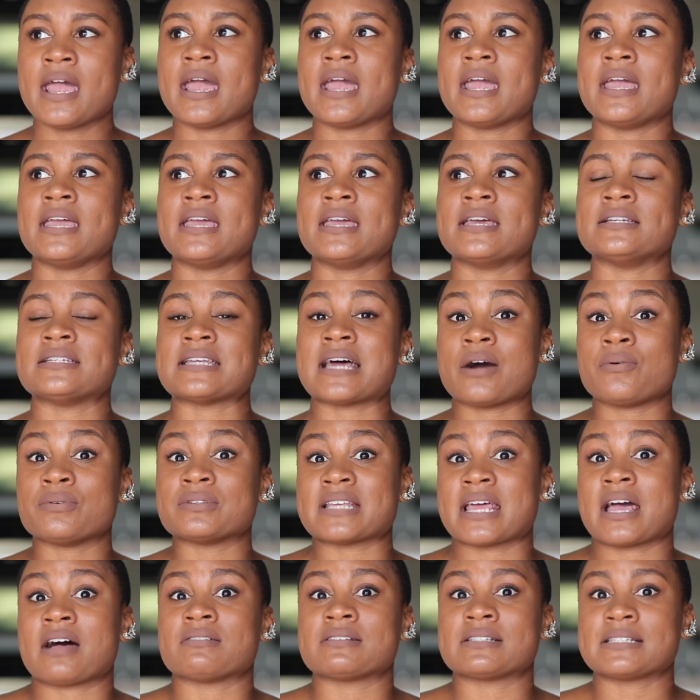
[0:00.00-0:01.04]
And I was
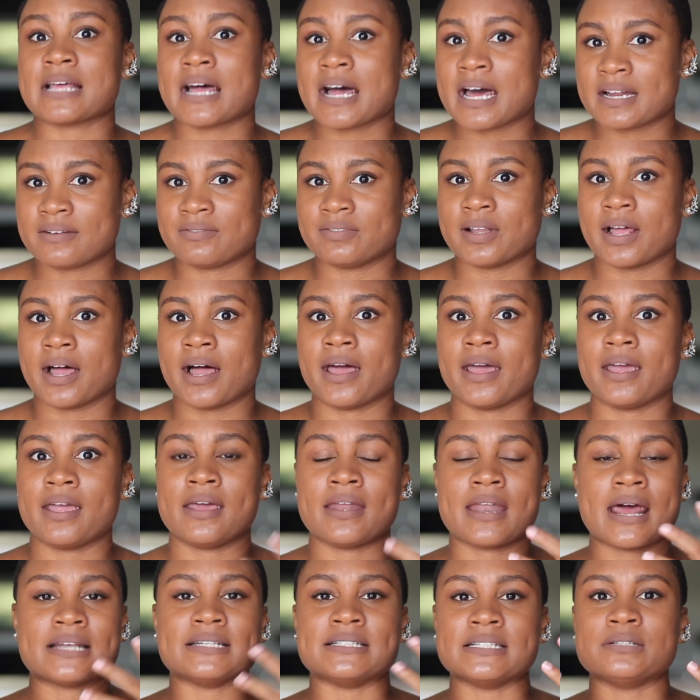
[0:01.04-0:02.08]
outside a lot,
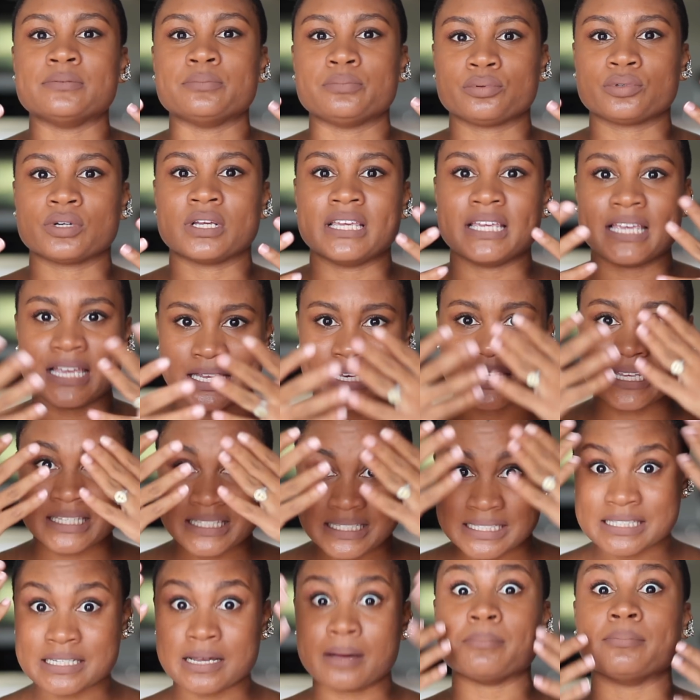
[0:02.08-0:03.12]
and I didn't bring any
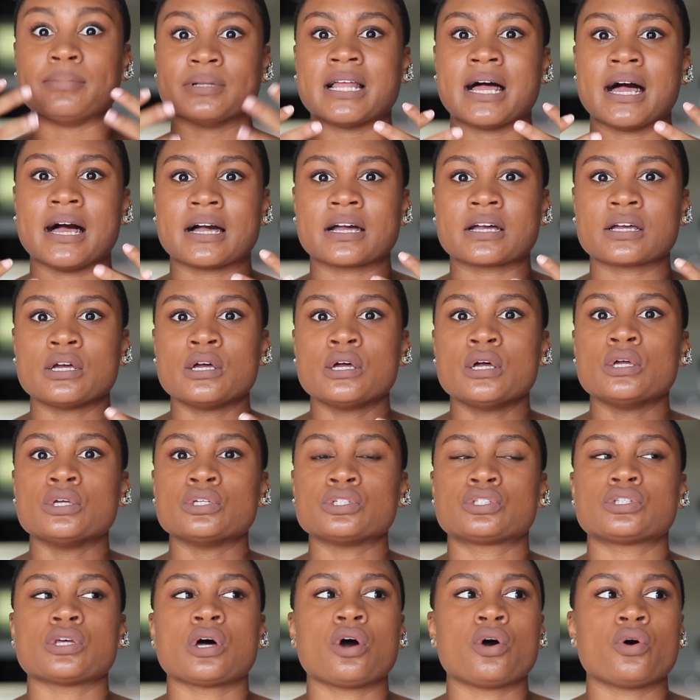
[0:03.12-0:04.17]
sunblock.
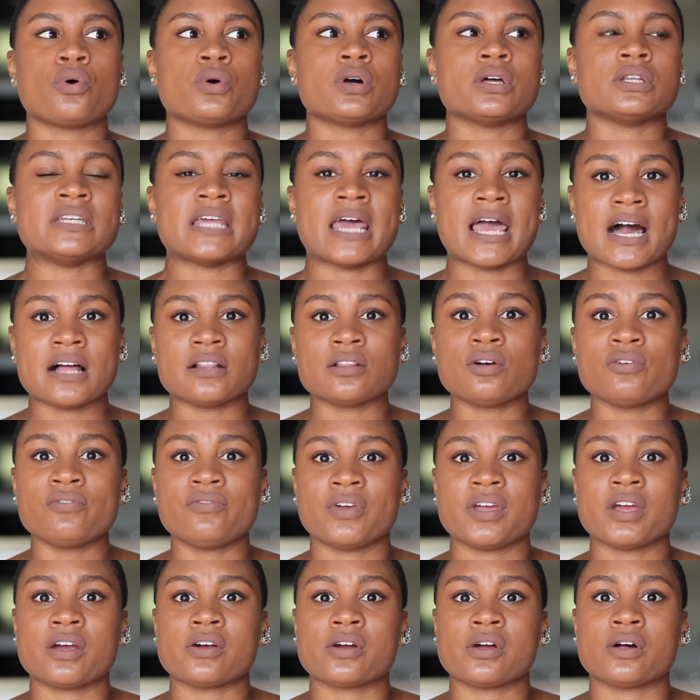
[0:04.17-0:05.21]
So aloe
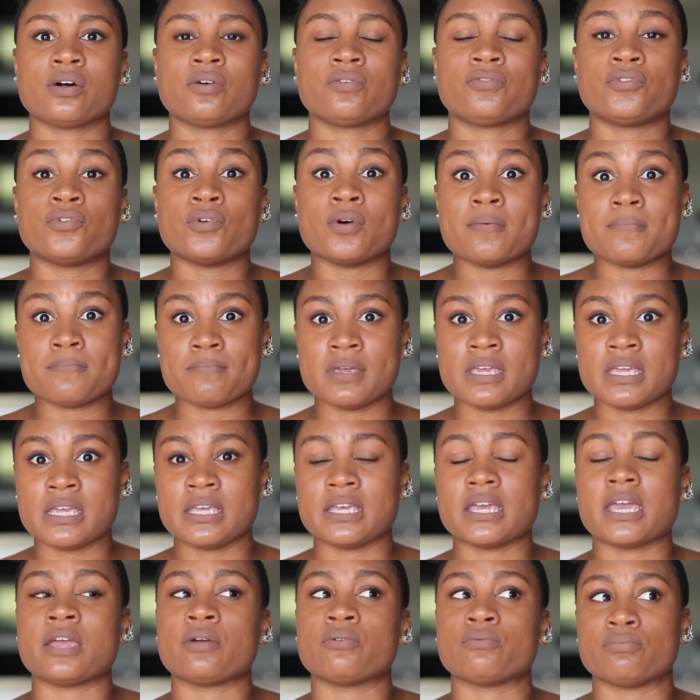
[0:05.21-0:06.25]
vera, for
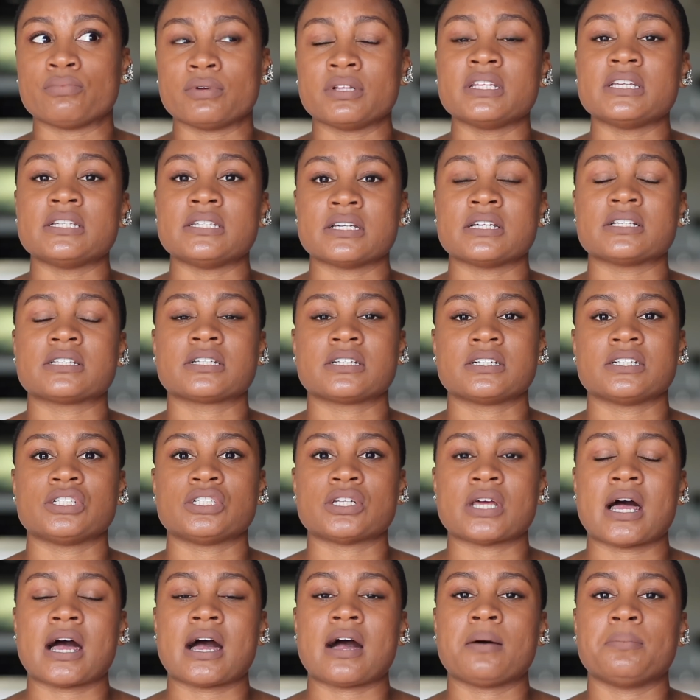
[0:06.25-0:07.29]
me, it really does a good
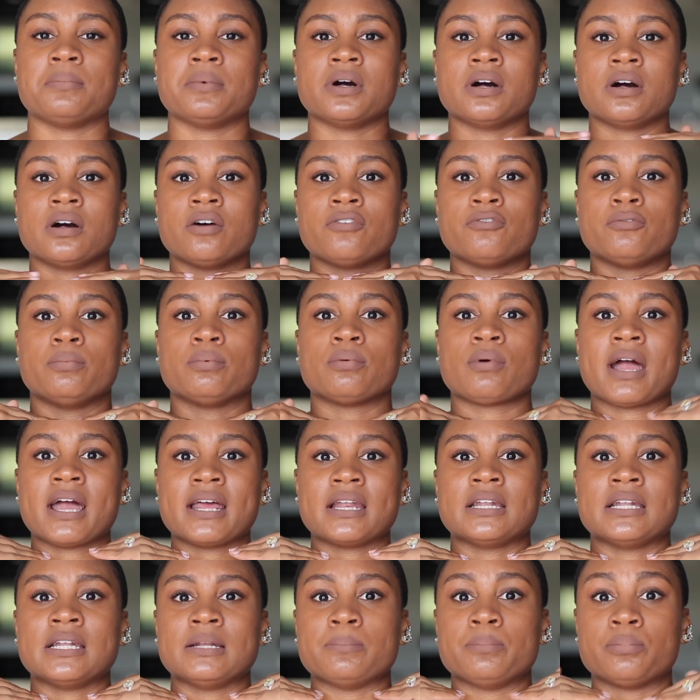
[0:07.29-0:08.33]
job of
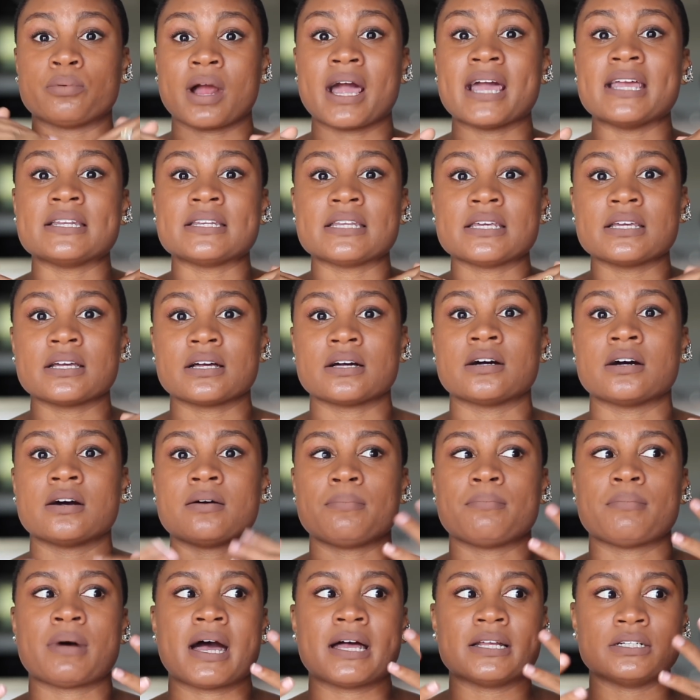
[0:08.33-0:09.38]
brightening
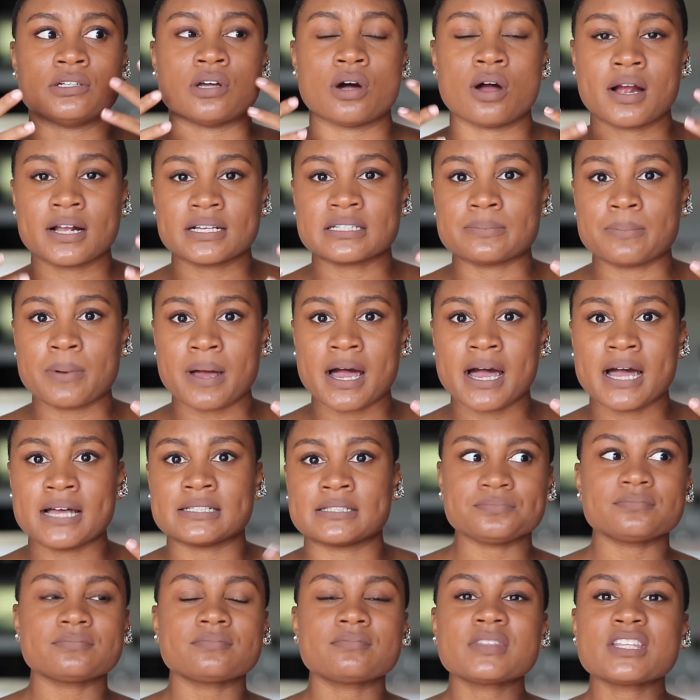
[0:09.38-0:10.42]
up my dark spots.
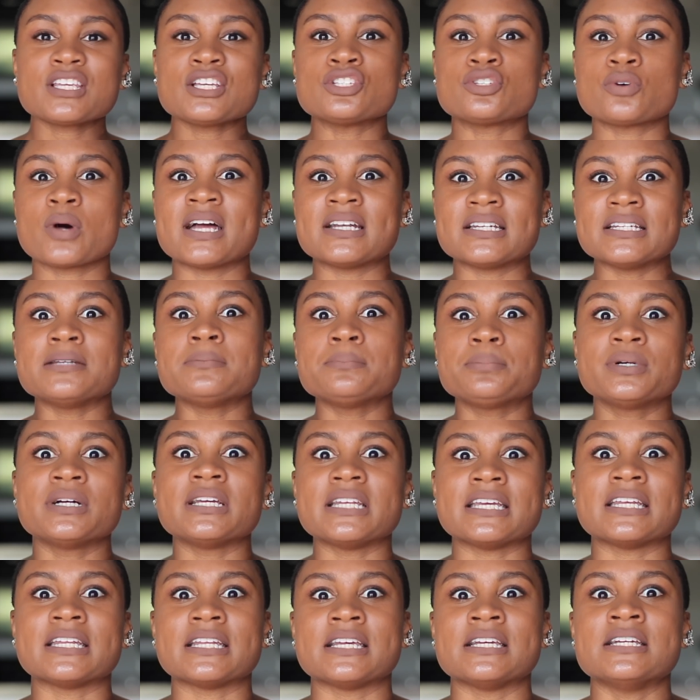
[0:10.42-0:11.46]
So I didn't put
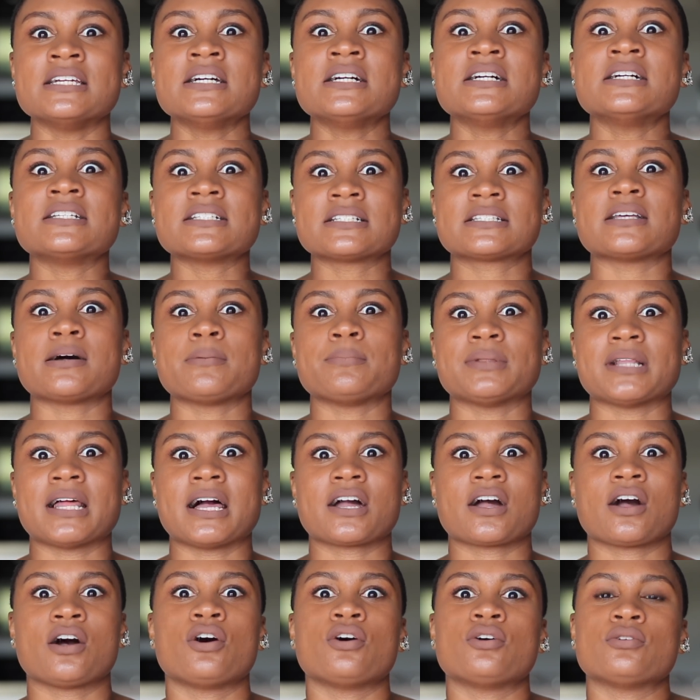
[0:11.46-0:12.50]
any
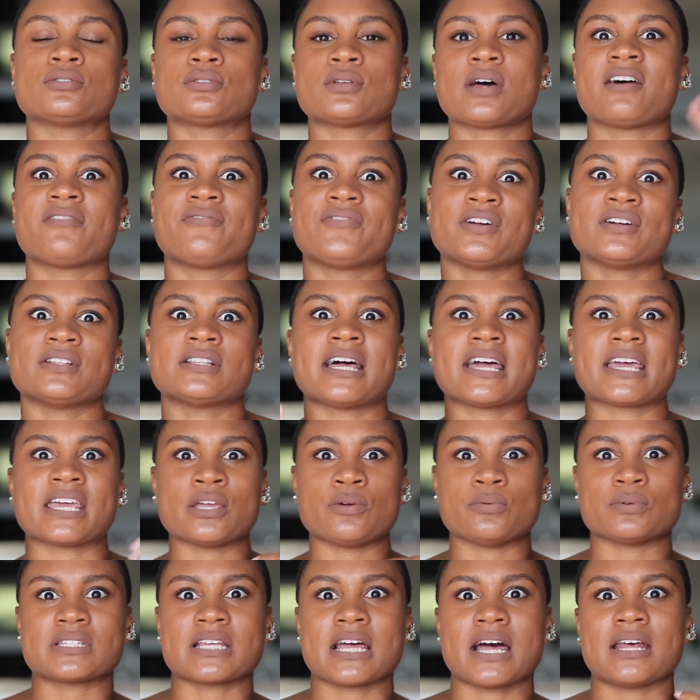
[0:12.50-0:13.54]
sunblock on. So I felt like
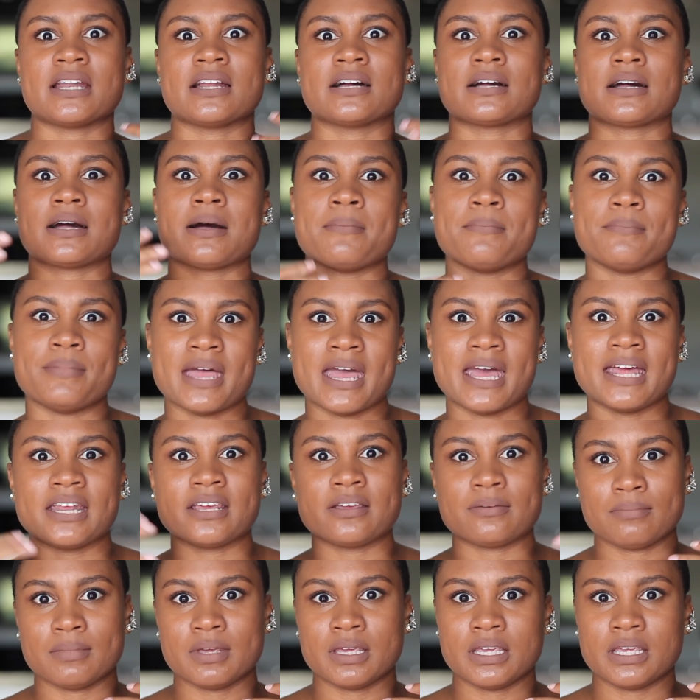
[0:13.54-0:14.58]
it was kind of
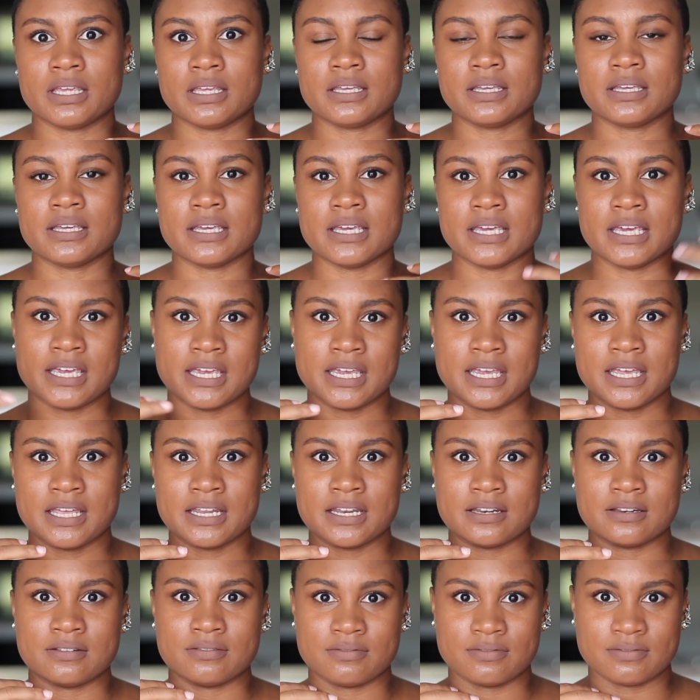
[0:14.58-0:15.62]
combating me
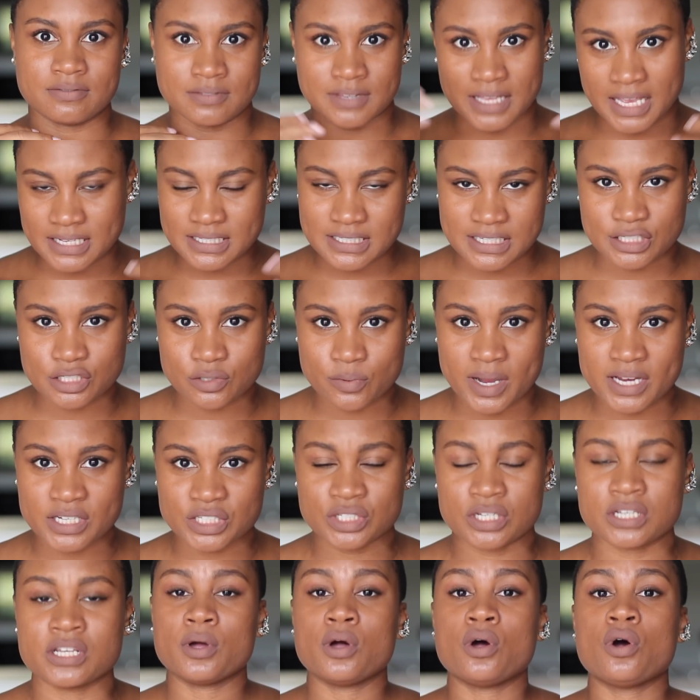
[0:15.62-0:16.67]
in that
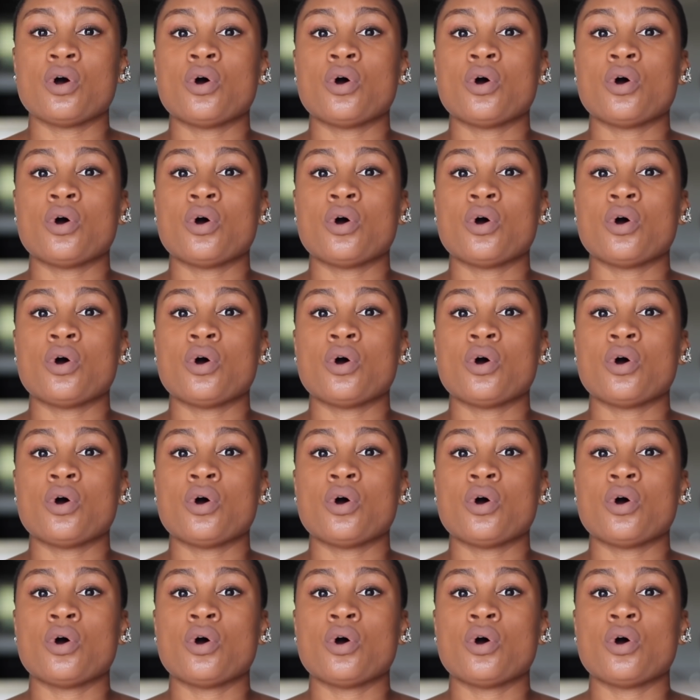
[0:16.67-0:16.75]
situation.